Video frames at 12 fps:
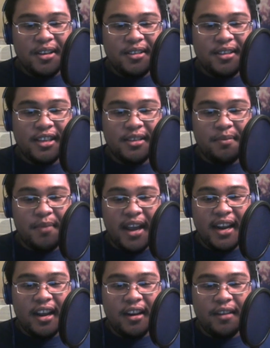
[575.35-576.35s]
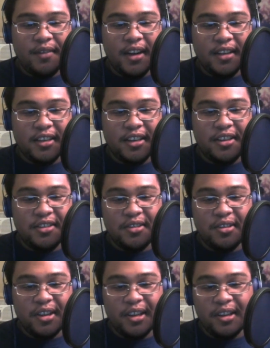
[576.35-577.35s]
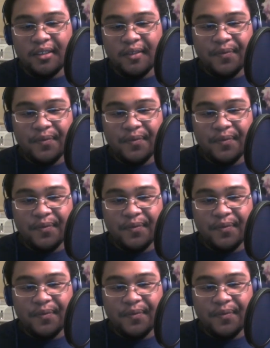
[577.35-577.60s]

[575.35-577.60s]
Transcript: Takes a bite out of Natsuki's cookie.